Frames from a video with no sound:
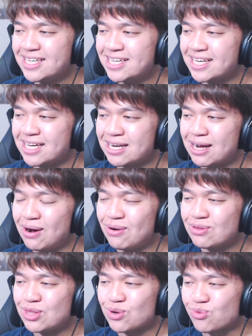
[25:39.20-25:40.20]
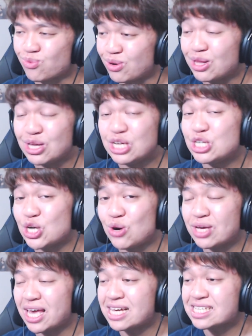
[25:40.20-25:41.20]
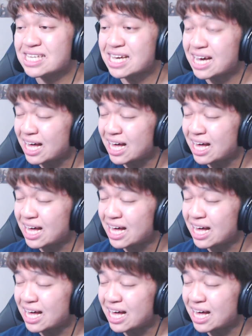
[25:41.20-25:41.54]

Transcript: you know, they're really showcasing